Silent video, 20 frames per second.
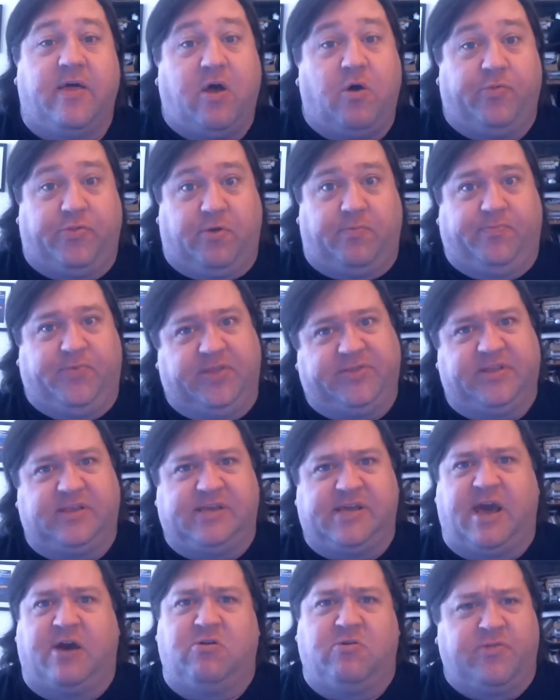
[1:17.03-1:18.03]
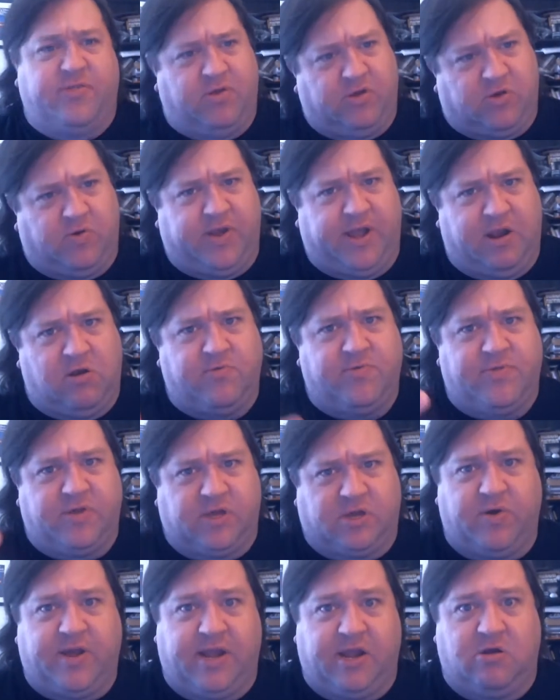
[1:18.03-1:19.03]
oh, they'll just encounter, and they'll go here, and they'll
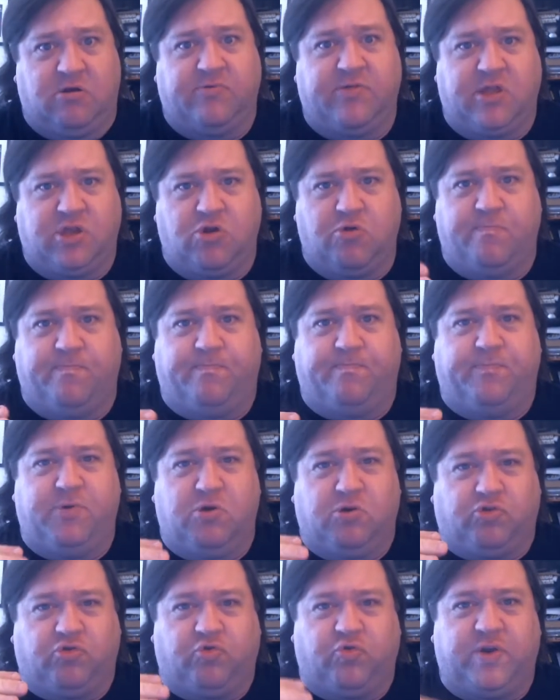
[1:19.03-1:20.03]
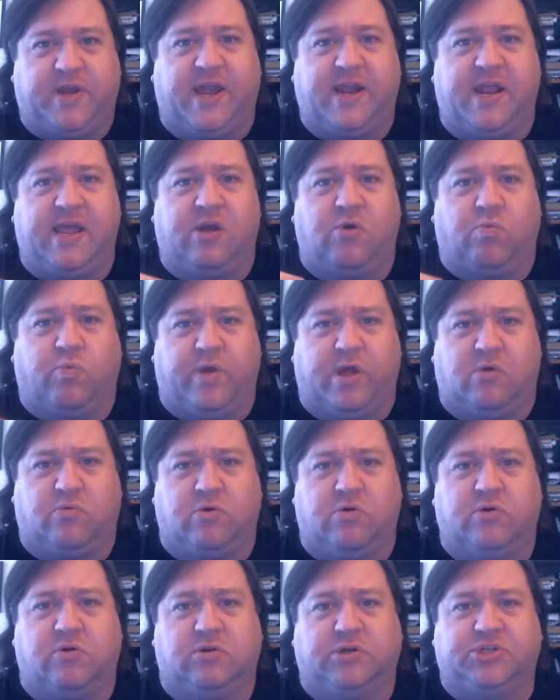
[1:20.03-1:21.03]
go here, and then you're creating a
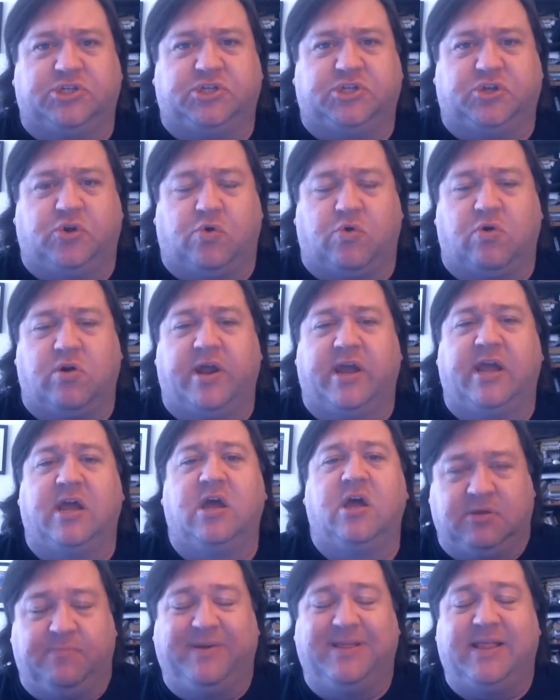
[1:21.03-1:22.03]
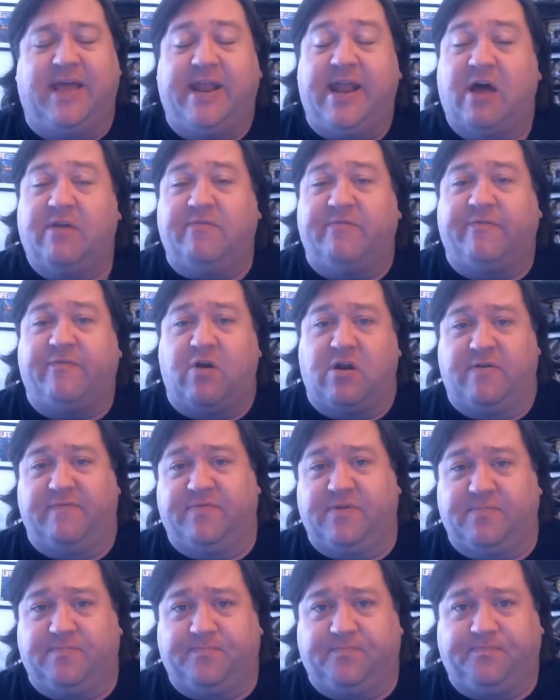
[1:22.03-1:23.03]
railroad or a story to be laid out in front
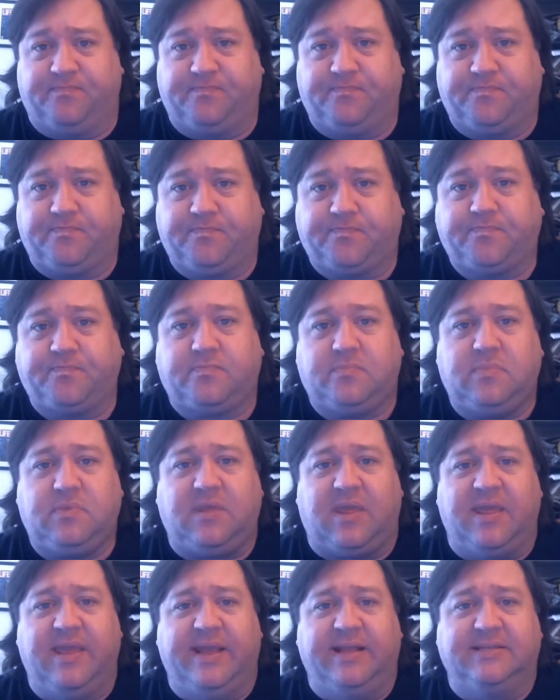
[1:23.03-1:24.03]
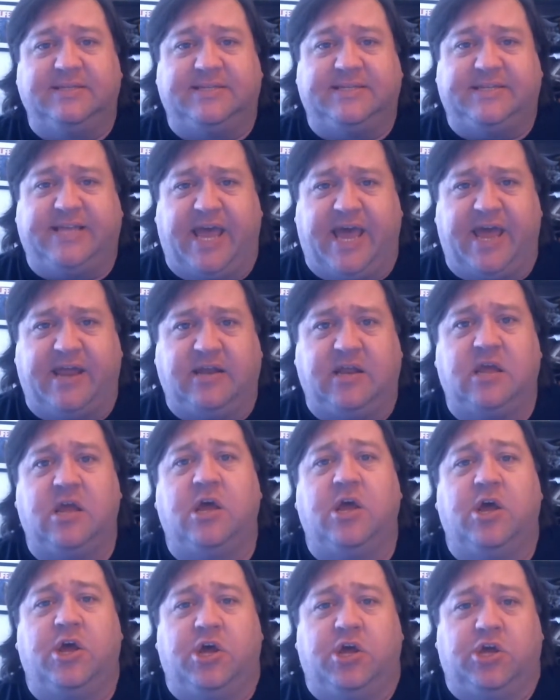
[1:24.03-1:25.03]
of them. Instead,
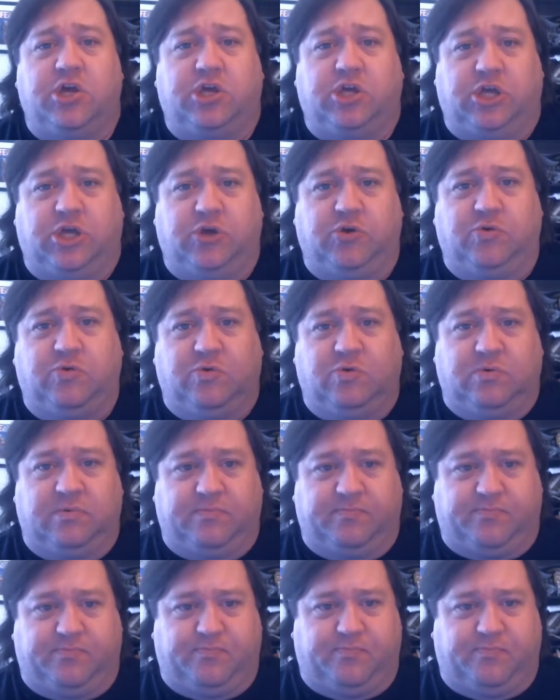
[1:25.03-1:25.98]
you